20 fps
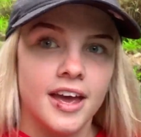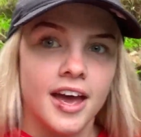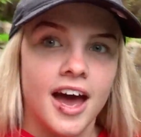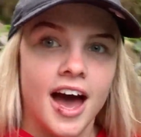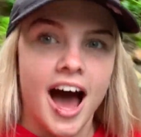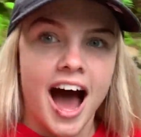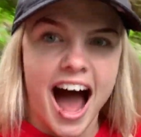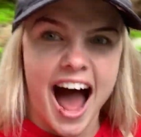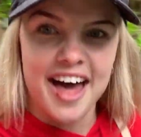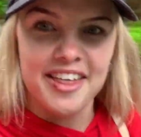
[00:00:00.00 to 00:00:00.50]

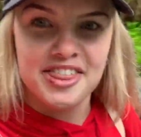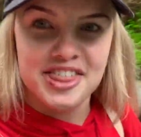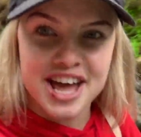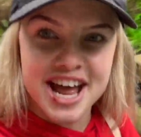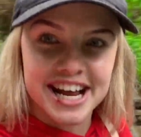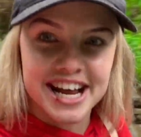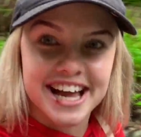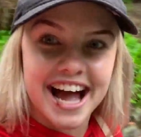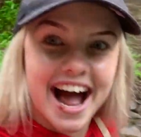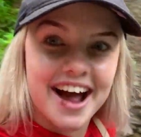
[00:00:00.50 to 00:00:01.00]
I think
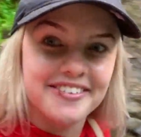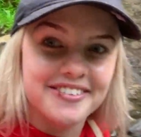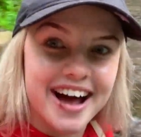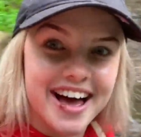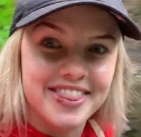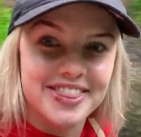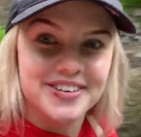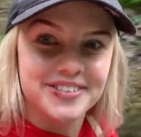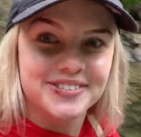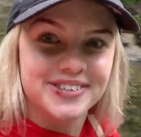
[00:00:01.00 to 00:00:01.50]
I went
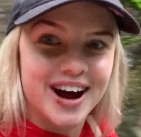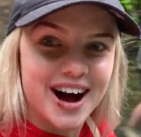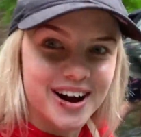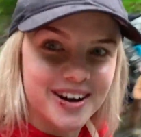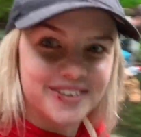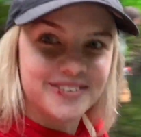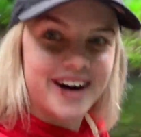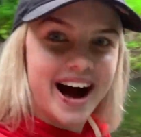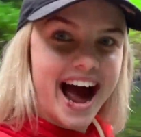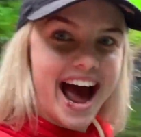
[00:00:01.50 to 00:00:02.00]
the wrong
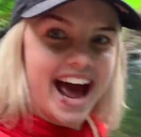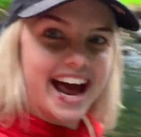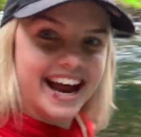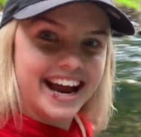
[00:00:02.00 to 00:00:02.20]
way.